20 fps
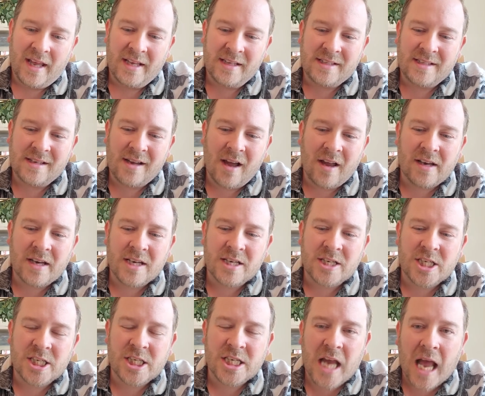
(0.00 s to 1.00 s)
It's not a
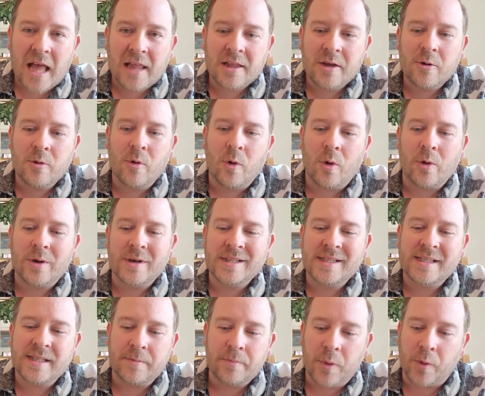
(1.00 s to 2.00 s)
shallow or a
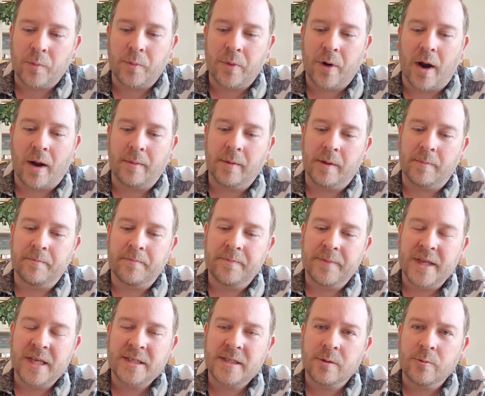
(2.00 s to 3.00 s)
simple problem.
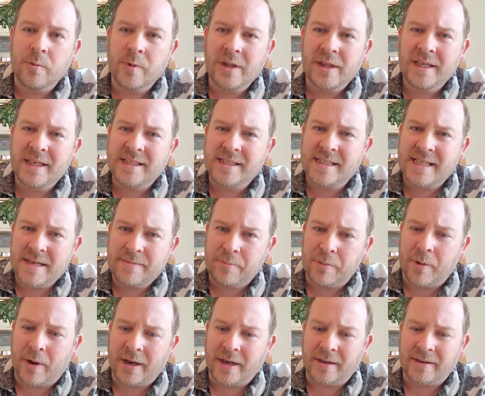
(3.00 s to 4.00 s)
It's a really
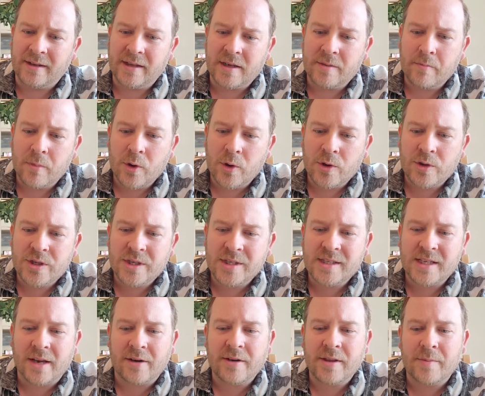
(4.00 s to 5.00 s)
deep one that
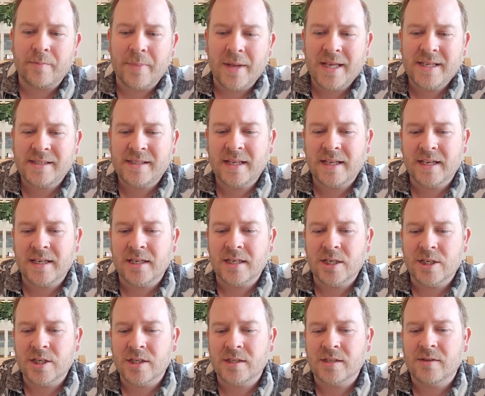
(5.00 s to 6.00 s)
emerges out of the basic
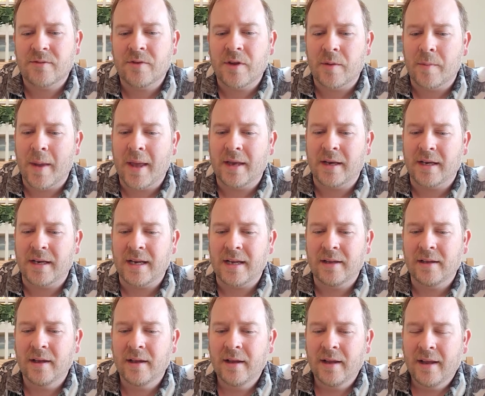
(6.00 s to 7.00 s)
conditions of
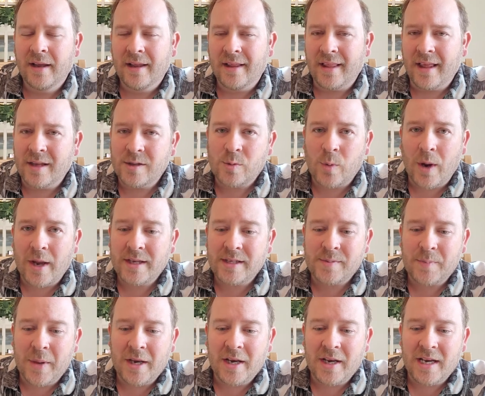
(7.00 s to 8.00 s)
humanity. That's why
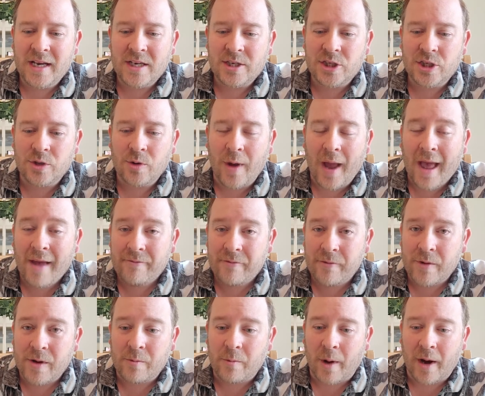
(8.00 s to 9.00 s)
it's been an issue
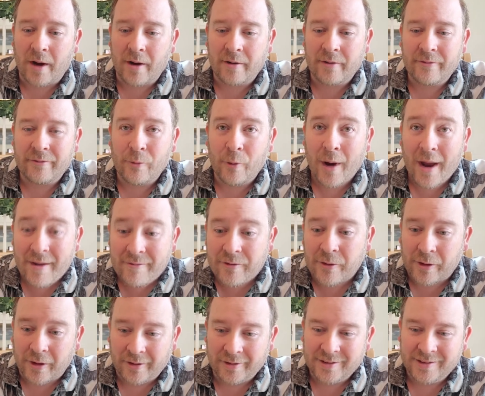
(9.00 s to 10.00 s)
everywhere
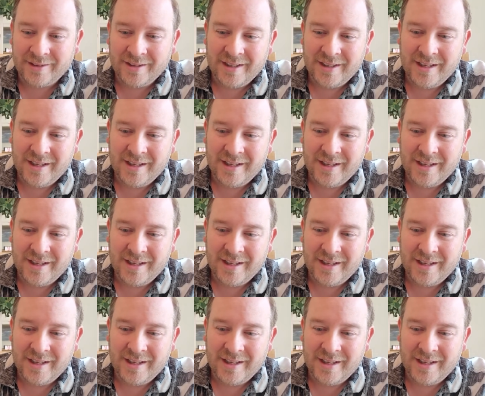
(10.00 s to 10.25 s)
forever.